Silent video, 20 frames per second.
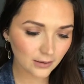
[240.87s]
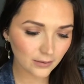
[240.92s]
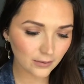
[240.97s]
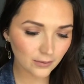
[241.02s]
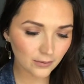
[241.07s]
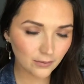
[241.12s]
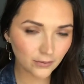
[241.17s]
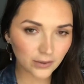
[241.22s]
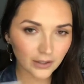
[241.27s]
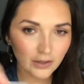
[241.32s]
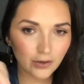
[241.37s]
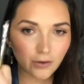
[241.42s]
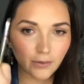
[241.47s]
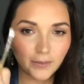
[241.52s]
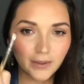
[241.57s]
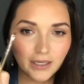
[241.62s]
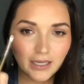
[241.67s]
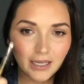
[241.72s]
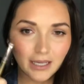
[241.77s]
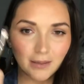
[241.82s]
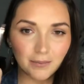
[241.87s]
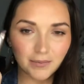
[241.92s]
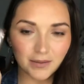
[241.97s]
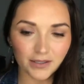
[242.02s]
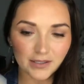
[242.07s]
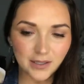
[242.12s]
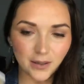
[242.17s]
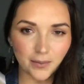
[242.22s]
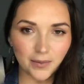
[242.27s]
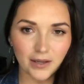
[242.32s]
would normally keep this
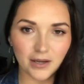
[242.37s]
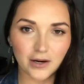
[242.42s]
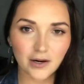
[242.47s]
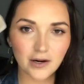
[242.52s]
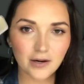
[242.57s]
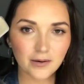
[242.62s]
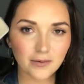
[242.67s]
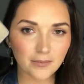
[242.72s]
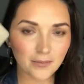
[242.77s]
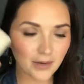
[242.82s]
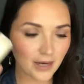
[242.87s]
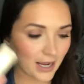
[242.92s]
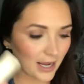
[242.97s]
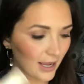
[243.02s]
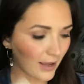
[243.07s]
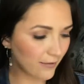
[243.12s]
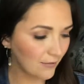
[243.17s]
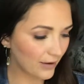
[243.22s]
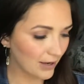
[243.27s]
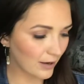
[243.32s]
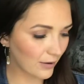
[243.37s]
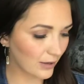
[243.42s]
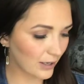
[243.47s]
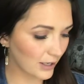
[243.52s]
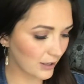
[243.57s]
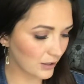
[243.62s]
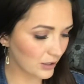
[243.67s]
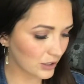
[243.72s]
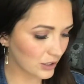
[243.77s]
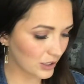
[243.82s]
up here, but I have it out
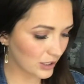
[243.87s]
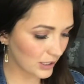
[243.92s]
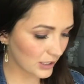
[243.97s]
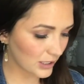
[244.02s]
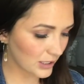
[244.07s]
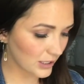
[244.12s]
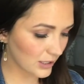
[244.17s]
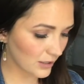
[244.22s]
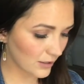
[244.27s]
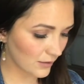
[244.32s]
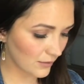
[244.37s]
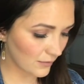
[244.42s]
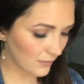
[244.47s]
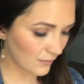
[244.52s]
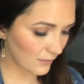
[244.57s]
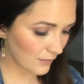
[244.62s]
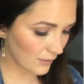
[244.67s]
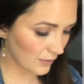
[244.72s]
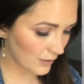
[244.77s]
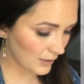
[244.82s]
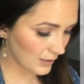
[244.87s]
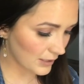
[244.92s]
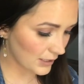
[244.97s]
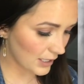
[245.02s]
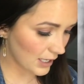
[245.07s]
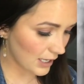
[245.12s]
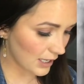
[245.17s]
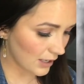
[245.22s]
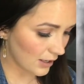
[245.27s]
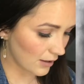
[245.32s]
here just for the
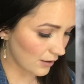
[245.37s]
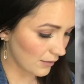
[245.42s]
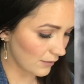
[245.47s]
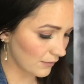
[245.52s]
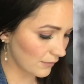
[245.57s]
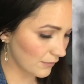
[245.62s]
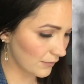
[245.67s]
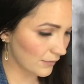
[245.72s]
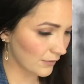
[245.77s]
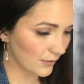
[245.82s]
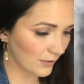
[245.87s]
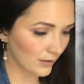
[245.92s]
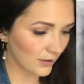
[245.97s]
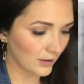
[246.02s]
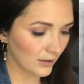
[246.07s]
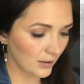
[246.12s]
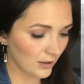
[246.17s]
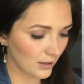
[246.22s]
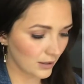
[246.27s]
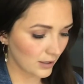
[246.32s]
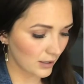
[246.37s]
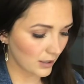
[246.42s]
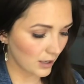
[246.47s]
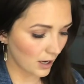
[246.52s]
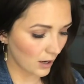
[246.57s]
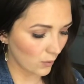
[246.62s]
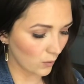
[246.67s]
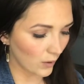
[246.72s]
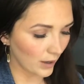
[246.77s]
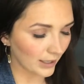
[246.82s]
sake of
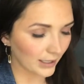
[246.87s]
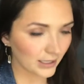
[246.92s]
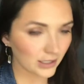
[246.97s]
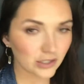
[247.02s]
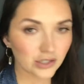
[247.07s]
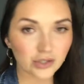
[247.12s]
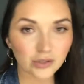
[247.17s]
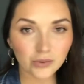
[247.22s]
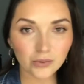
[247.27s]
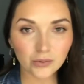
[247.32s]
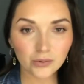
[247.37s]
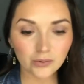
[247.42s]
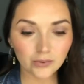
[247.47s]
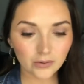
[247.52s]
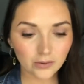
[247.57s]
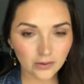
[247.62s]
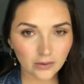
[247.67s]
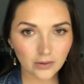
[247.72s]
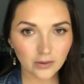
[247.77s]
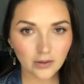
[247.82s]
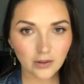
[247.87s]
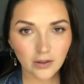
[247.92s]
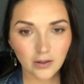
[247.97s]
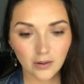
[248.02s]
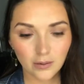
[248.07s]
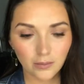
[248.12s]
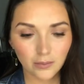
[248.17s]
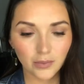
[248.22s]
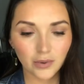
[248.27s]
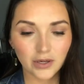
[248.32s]
not wanting to
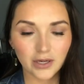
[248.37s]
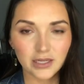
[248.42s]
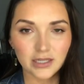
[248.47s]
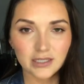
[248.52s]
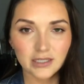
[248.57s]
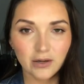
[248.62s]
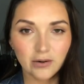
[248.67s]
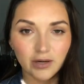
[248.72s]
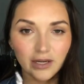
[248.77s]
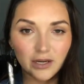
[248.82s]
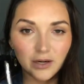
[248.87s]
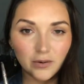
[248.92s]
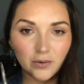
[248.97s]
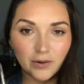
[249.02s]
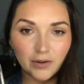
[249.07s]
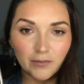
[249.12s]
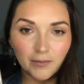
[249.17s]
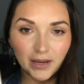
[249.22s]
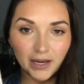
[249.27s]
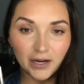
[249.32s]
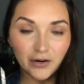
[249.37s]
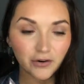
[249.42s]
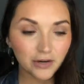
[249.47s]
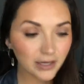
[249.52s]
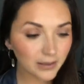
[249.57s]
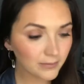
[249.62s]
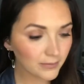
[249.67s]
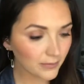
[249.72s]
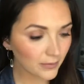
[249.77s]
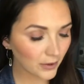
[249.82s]
put it down here with my
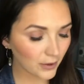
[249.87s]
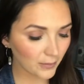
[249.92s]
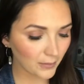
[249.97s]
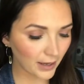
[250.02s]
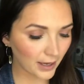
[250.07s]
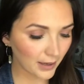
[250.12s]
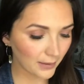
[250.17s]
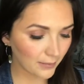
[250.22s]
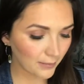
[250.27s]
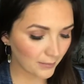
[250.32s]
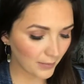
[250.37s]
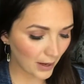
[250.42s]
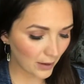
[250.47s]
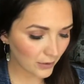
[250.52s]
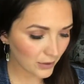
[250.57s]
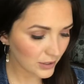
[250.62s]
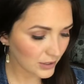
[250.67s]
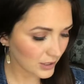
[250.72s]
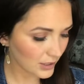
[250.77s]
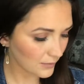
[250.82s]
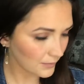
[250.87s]
cream or my powders.